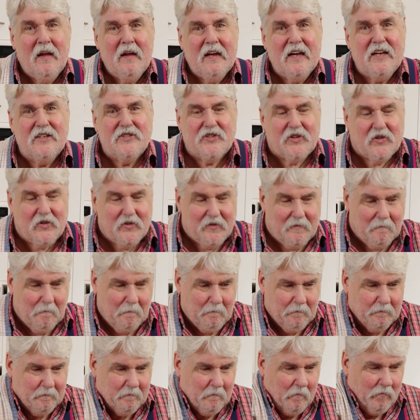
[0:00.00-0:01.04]
Is good.
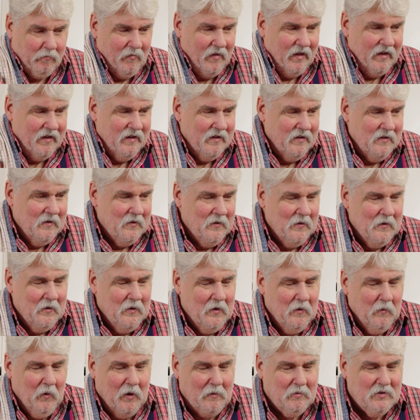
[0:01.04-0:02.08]

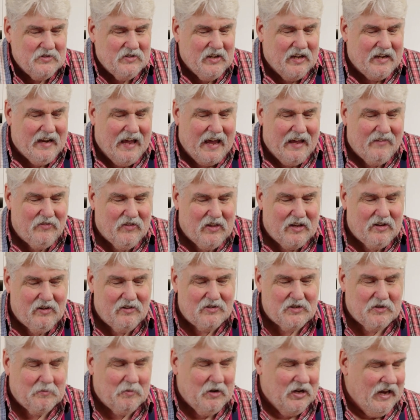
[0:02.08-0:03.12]
What was that ad? There
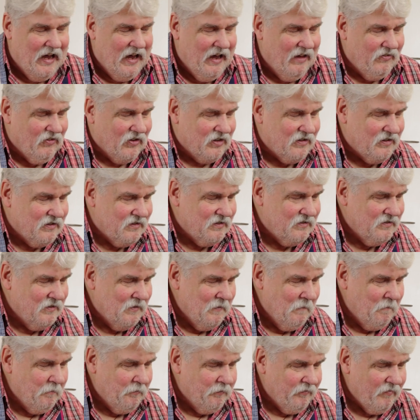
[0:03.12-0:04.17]
used to be an ad that
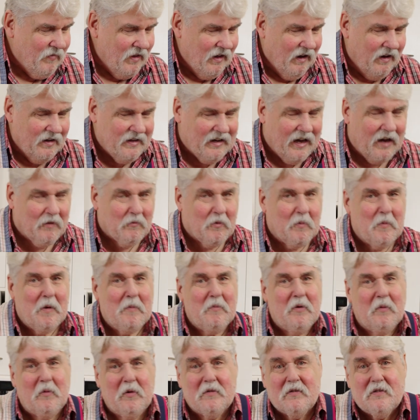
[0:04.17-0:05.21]
I can't
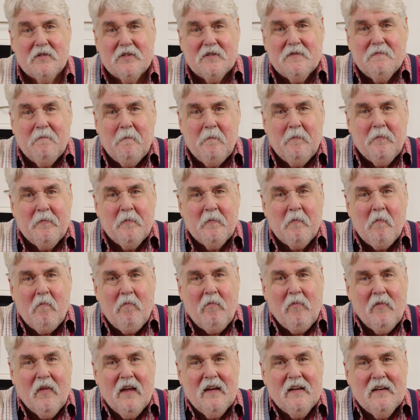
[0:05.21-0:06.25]
remember what it was.
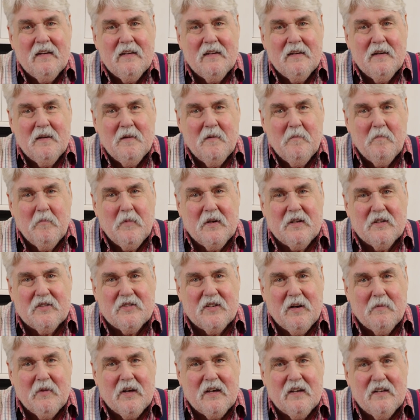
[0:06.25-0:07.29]
It did
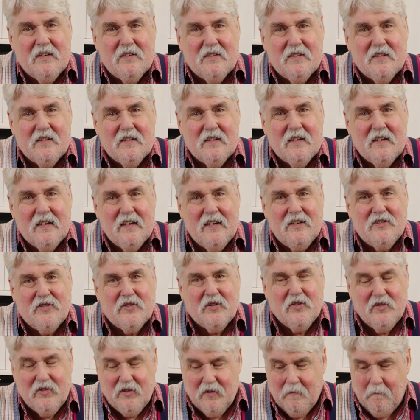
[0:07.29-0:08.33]
something is
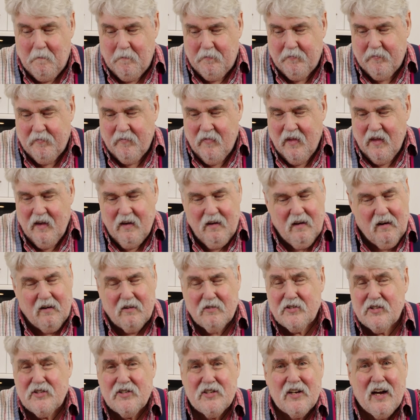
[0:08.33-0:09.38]
good.
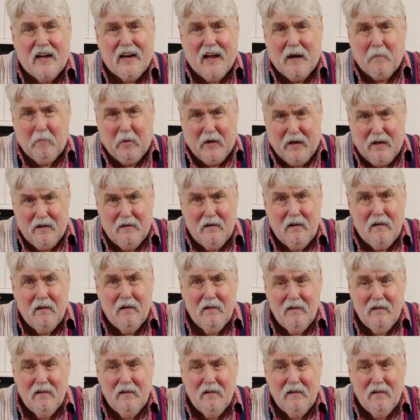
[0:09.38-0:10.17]
Oh, shut up, Ian.